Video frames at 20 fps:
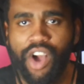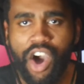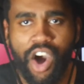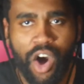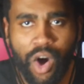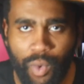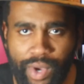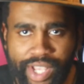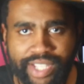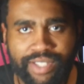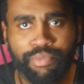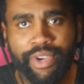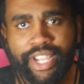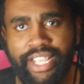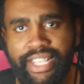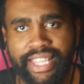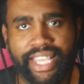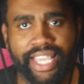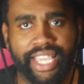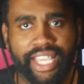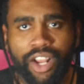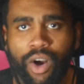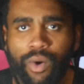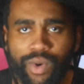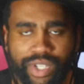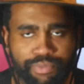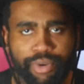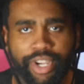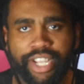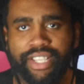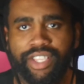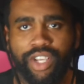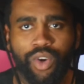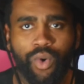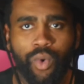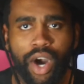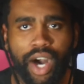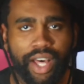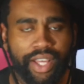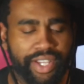always bringing the heat, always bringing the
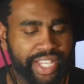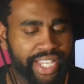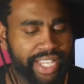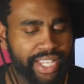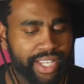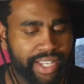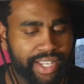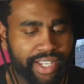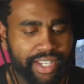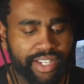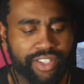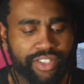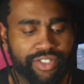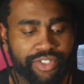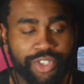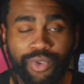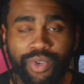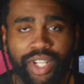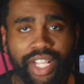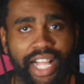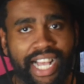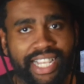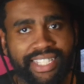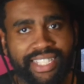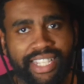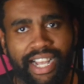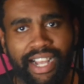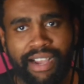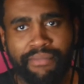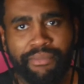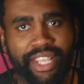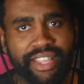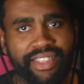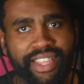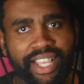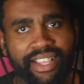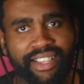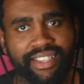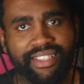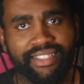quality. New class type, I
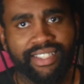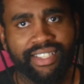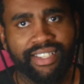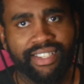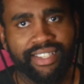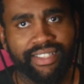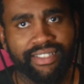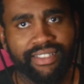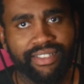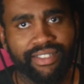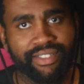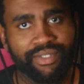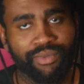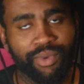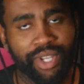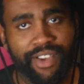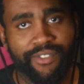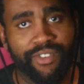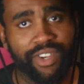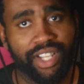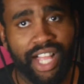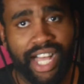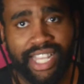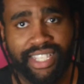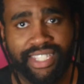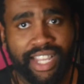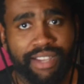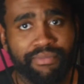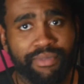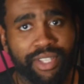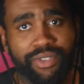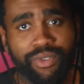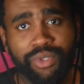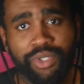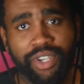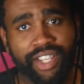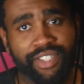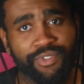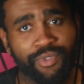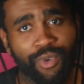mean, the whatever class type the dude
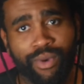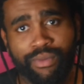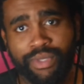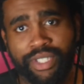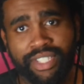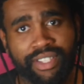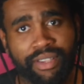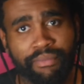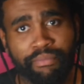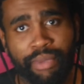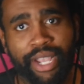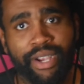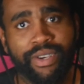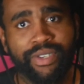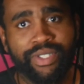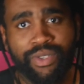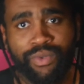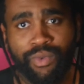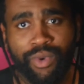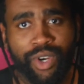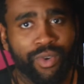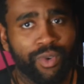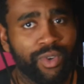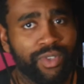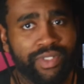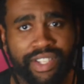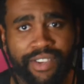transforms into, bears and werewolves,